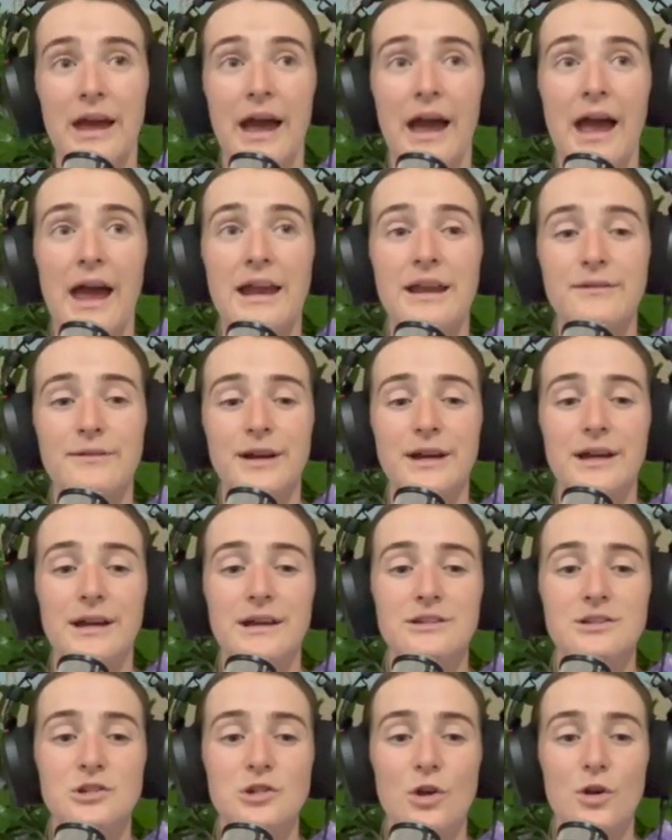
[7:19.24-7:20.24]
Anyway,
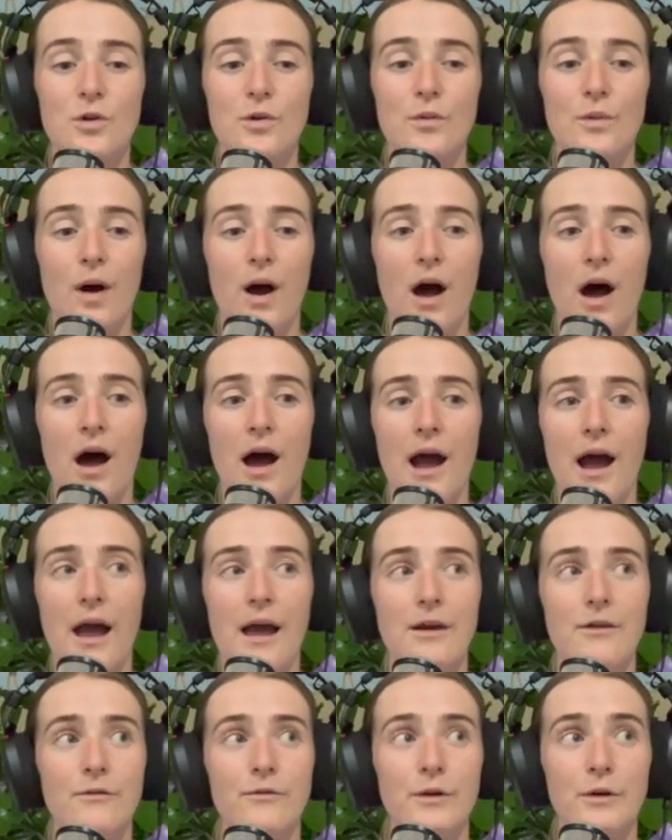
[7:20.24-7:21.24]
and so
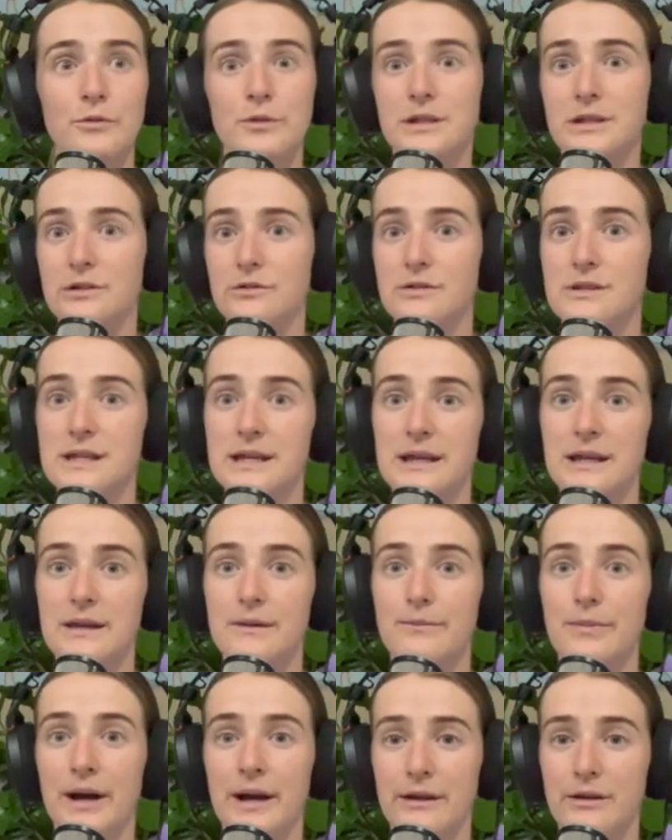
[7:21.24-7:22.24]
I felt
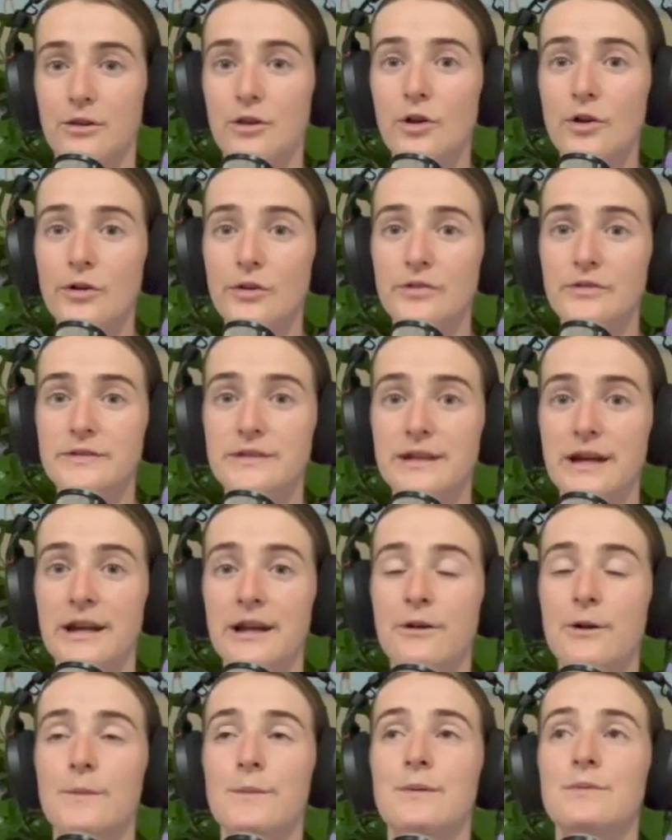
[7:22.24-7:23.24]
guilty buying clothes. And
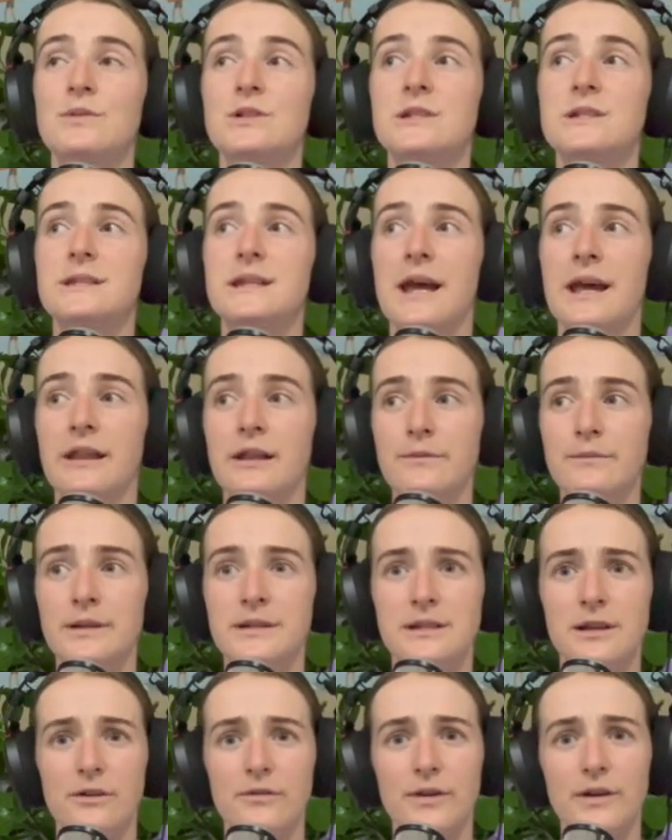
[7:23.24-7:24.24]
I remember just telling
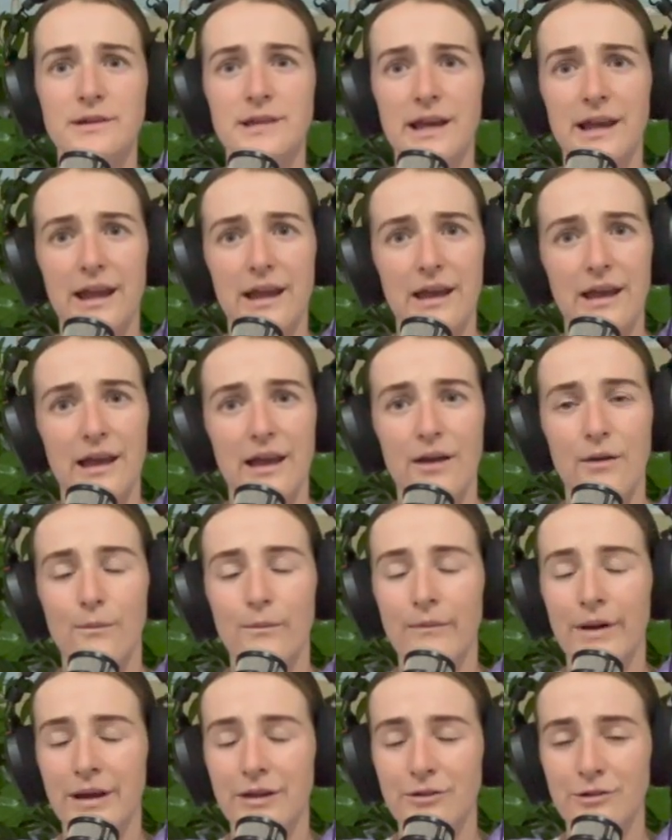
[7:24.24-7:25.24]
myself, I was like,
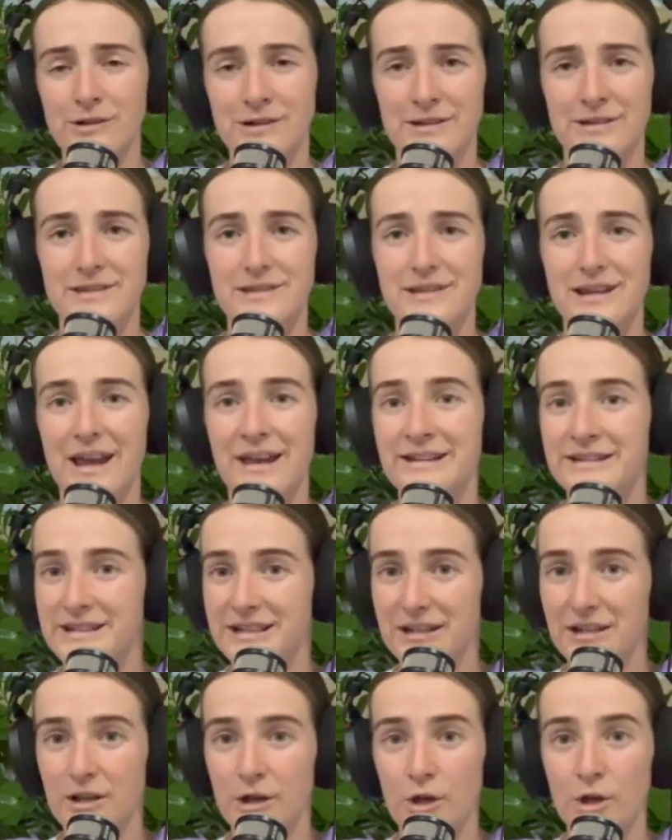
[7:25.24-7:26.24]
my goodness,
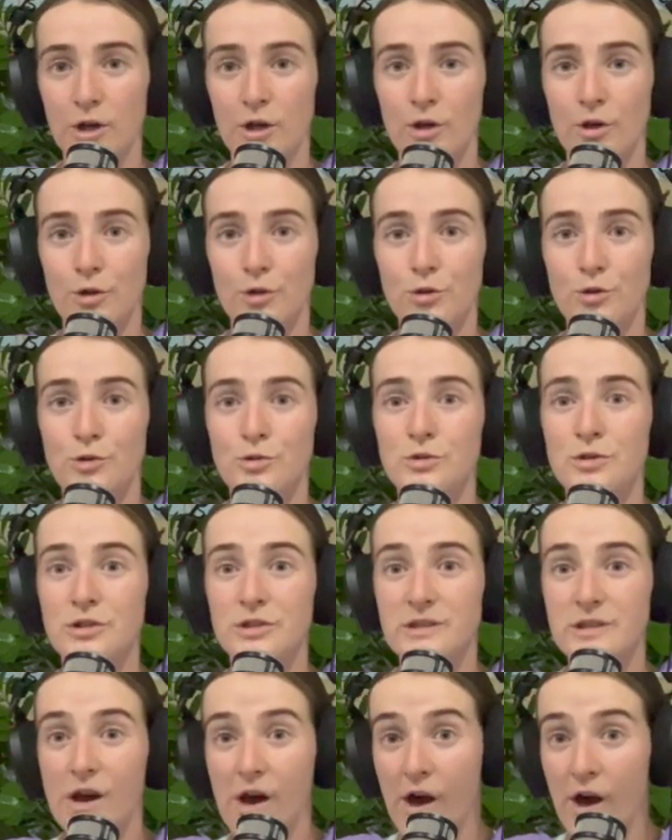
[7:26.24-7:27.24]
Andy, you
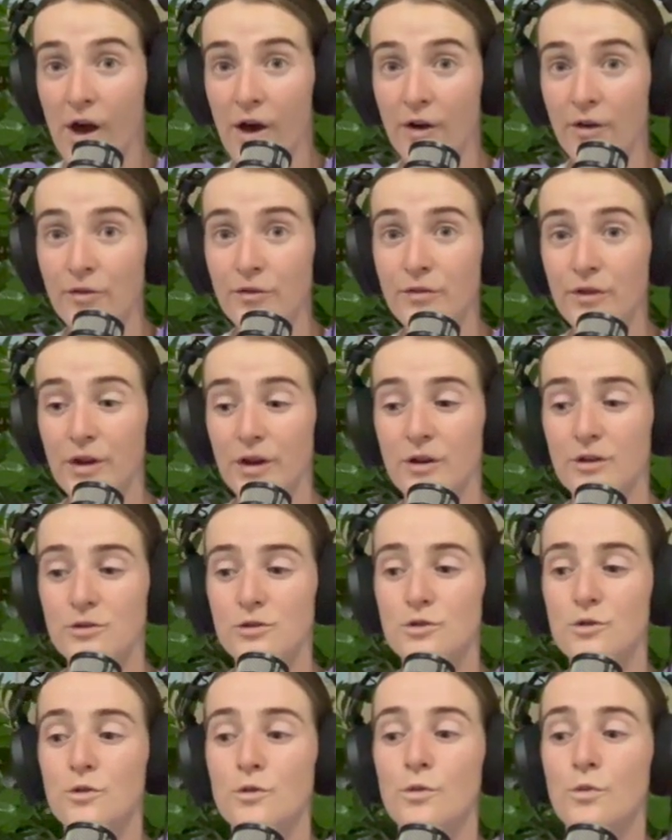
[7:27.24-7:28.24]
deserve
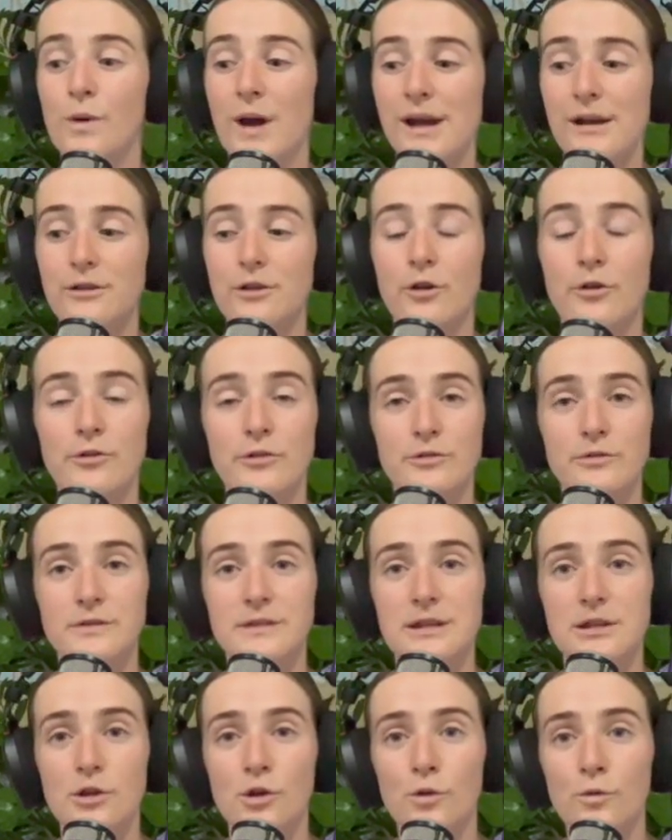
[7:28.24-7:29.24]
to wear clothes
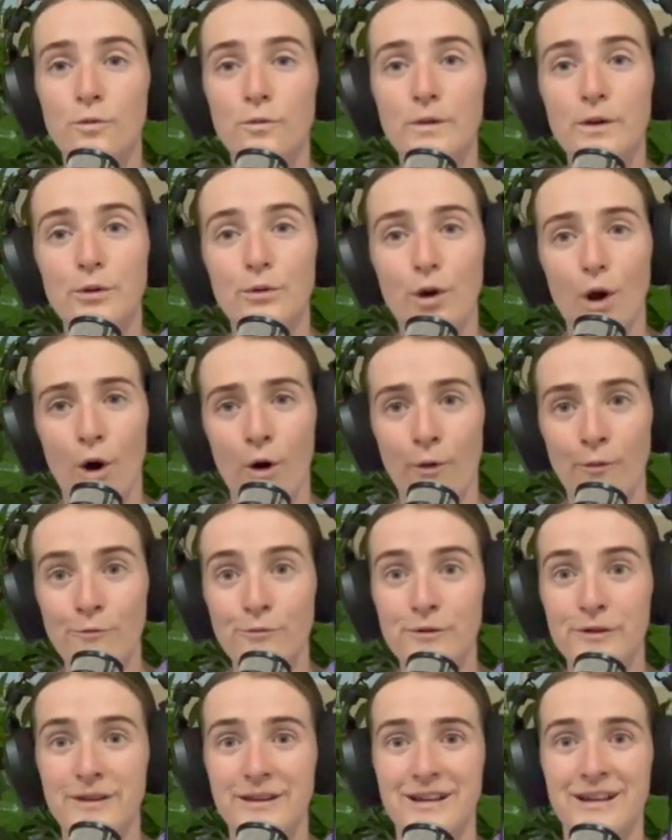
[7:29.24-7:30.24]
that you feel
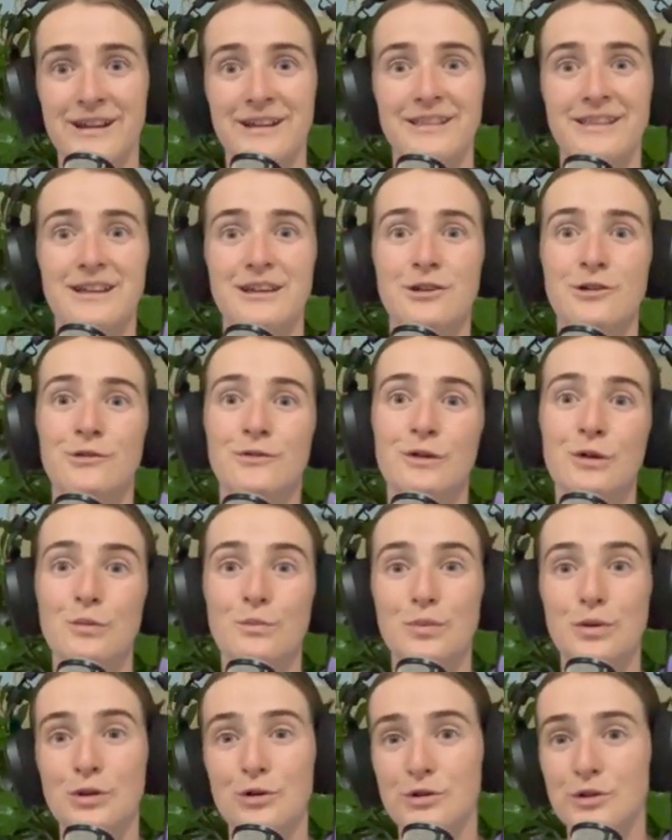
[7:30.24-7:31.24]
confident in, that you feel
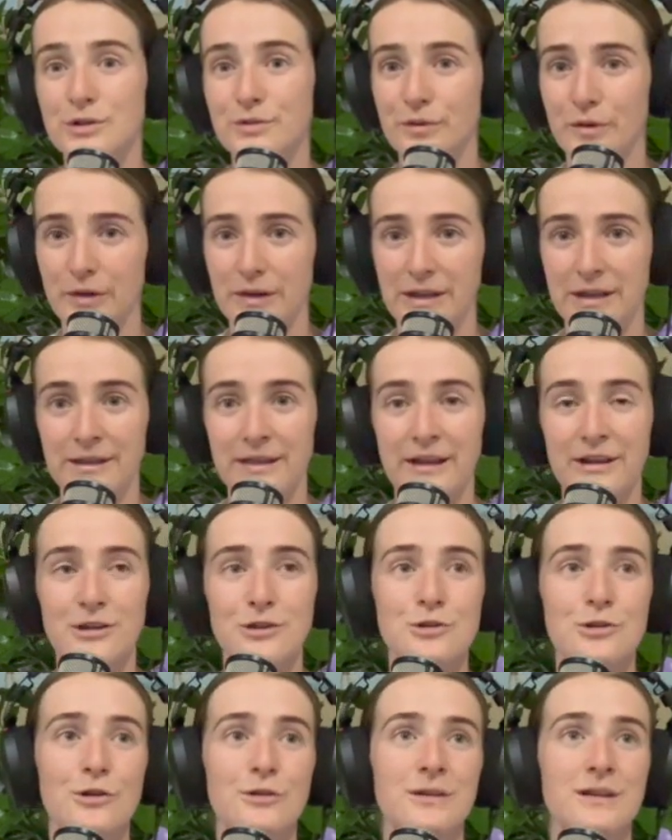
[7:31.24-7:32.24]
beautiful in. Like
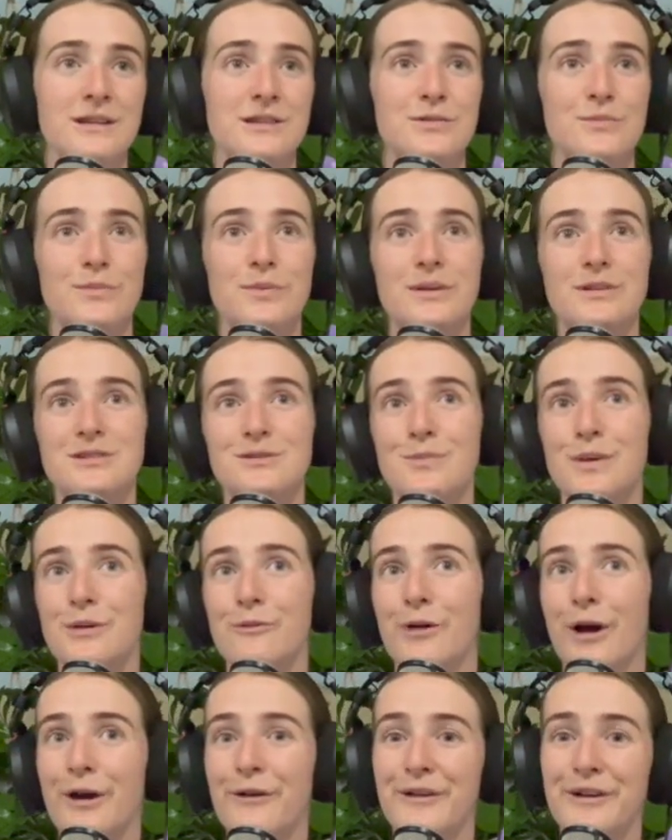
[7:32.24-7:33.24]
you don't need to be
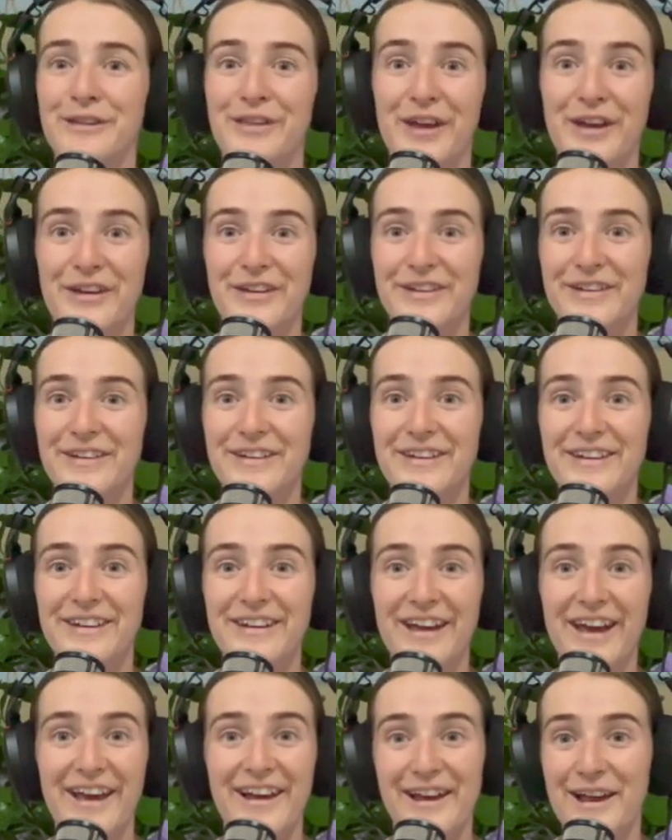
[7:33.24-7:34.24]
wearing like
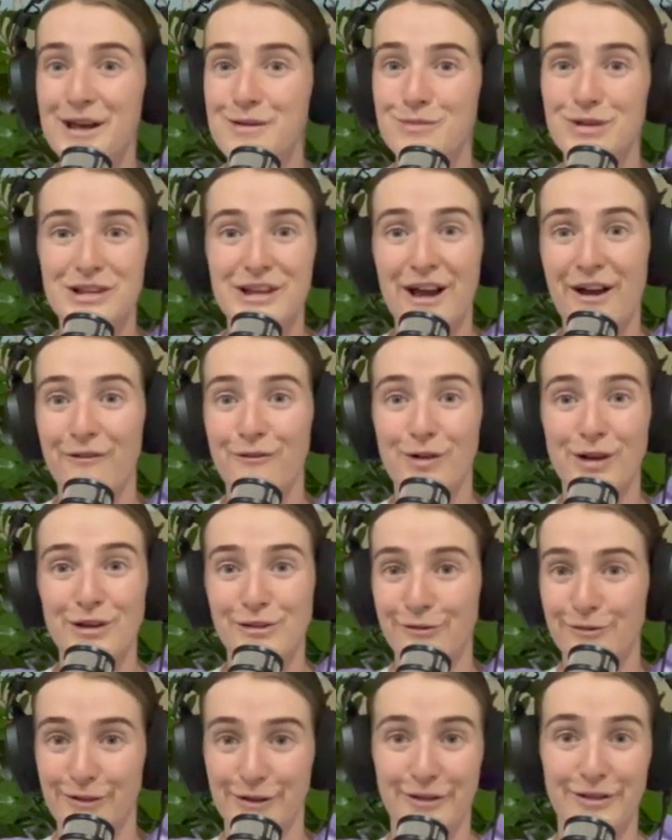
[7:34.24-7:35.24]
a hand-me-down where you
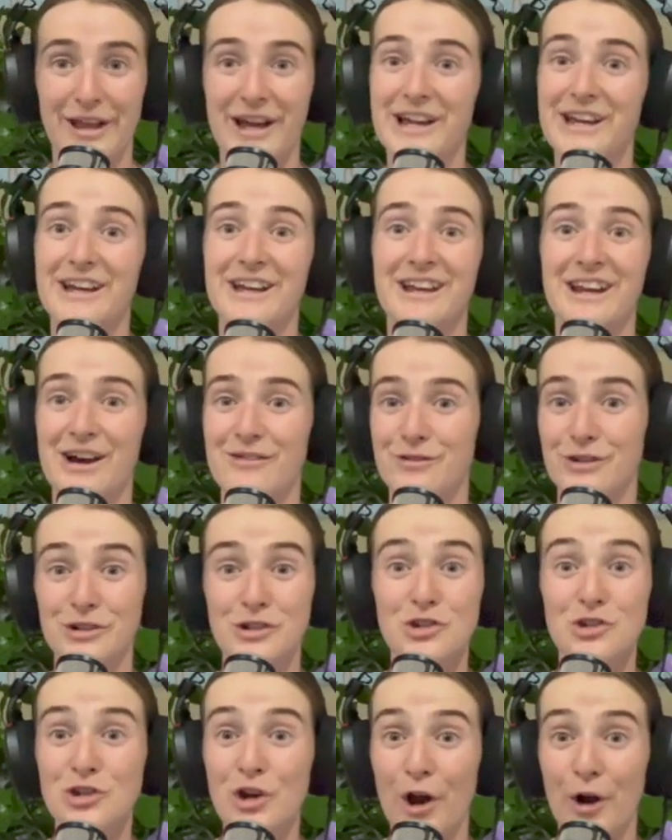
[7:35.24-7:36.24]
feel like an
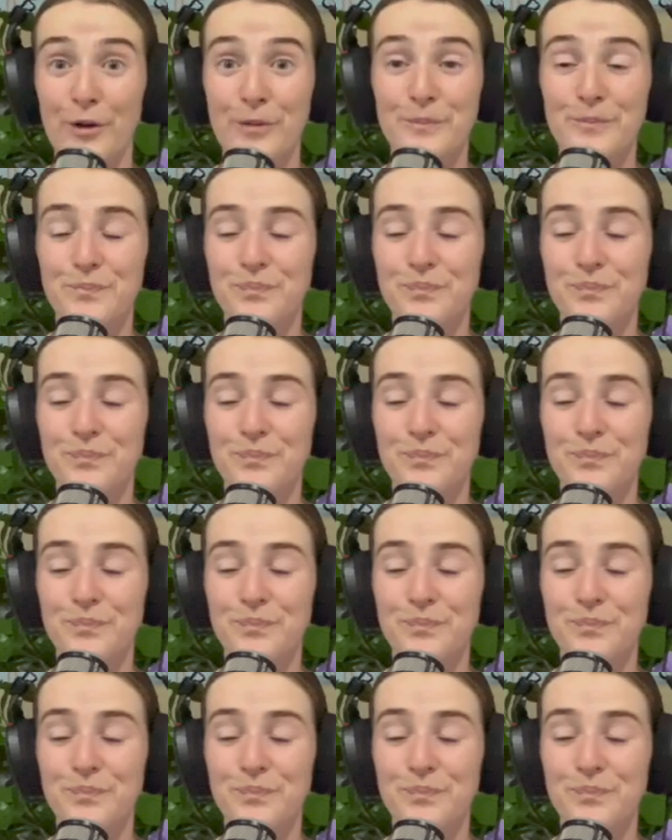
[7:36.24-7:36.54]
average Joe.